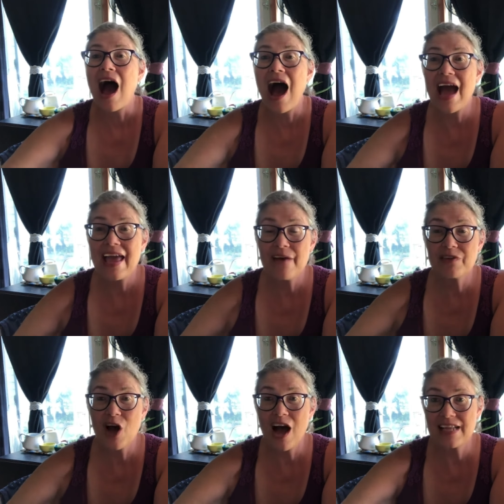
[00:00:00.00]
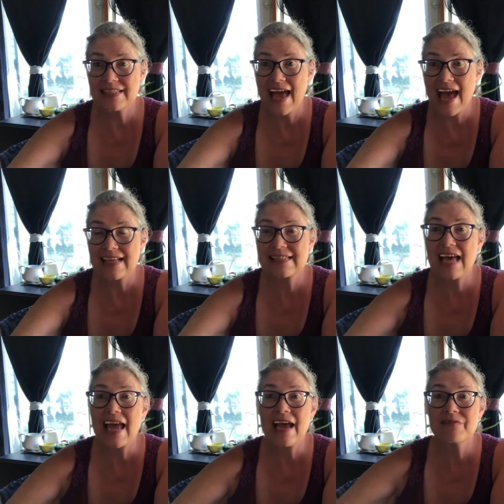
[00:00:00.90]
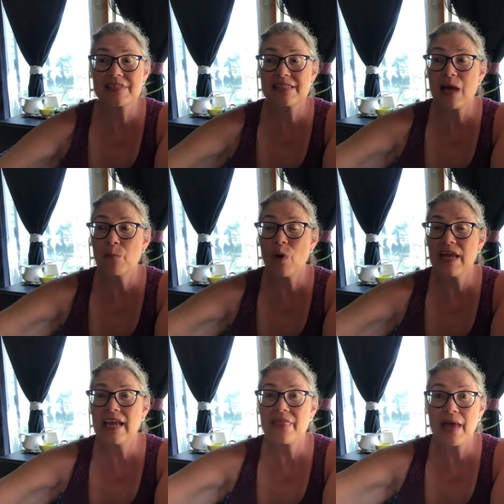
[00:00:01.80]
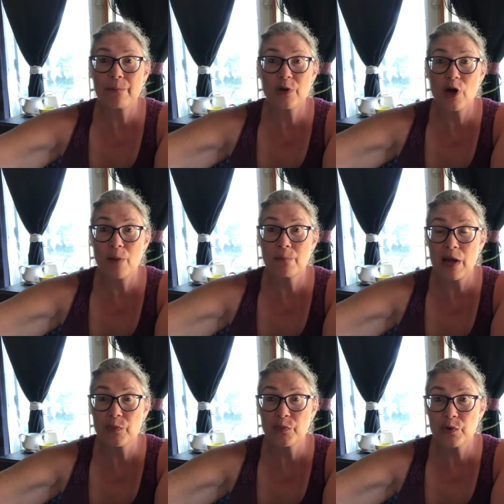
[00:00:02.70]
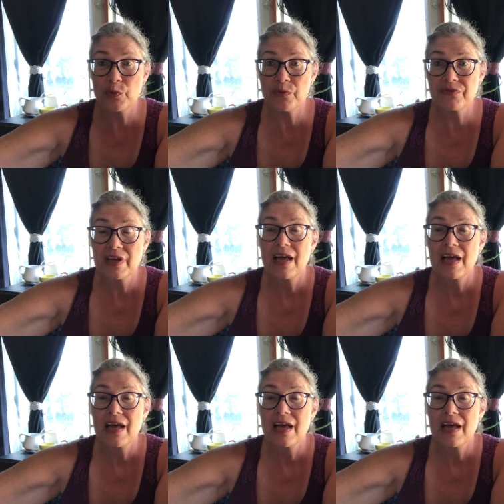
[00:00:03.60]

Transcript: I have contacts. I have someone that put on my roof